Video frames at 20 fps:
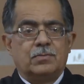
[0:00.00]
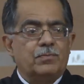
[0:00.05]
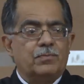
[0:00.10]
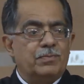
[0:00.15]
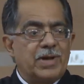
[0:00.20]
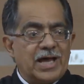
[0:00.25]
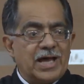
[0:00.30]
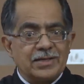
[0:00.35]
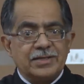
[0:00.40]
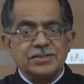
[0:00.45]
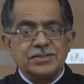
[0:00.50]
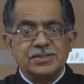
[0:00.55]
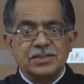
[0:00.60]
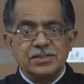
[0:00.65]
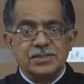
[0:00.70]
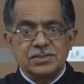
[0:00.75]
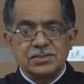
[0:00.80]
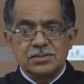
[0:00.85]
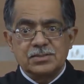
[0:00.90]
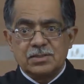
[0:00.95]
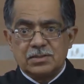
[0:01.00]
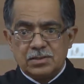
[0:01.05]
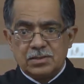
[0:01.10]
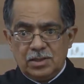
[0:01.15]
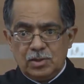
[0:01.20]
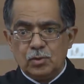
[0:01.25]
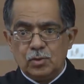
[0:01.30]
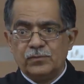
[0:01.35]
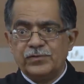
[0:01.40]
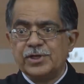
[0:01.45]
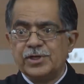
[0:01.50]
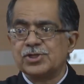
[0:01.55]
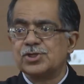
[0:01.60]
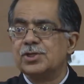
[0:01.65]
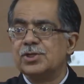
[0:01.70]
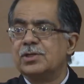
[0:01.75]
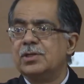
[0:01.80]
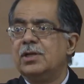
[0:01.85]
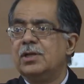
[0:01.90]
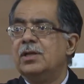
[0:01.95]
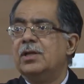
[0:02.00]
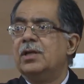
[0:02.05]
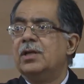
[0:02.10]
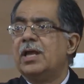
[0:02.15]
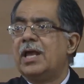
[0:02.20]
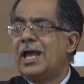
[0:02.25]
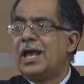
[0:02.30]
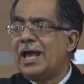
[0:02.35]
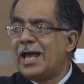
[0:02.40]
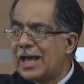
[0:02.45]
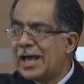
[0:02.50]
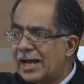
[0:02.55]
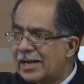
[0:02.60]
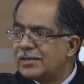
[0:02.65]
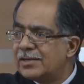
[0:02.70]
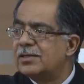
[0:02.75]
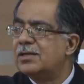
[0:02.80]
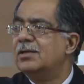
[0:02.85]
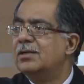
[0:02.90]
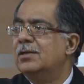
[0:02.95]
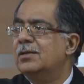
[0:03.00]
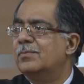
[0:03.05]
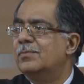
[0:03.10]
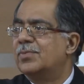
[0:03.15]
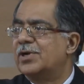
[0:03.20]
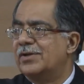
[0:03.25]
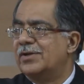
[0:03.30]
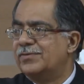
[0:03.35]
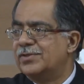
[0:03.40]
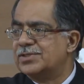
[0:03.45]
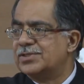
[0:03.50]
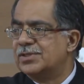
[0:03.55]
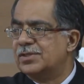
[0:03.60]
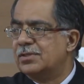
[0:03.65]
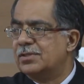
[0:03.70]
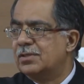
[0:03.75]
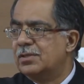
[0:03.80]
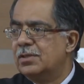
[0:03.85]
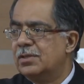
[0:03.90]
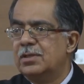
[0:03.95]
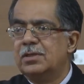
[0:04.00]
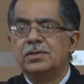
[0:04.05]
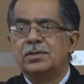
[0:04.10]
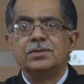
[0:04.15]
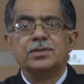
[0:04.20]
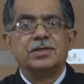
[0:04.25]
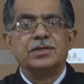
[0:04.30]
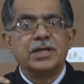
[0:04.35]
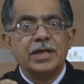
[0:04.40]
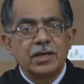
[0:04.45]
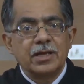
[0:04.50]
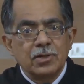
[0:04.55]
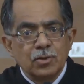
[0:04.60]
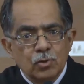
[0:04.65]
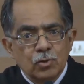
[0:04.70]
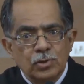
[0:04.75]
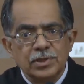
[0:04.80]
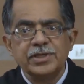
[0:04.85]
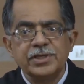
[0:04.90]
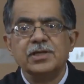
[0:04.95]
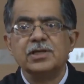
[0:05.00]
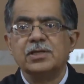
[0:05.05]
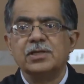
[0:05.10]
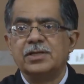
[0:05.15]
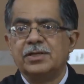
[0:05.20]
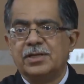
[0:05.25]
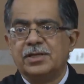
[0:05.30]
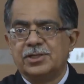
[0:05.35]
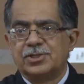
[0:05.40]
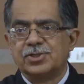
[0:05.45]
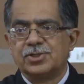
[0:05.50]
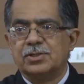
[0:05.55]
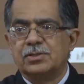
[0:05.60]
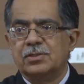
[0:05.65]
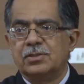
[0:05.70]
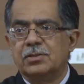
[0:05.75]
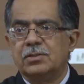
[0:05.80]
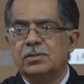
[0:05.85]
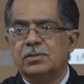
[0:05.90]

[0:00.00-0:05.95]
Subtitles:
balances innovation and privacy, techno-legal in nature,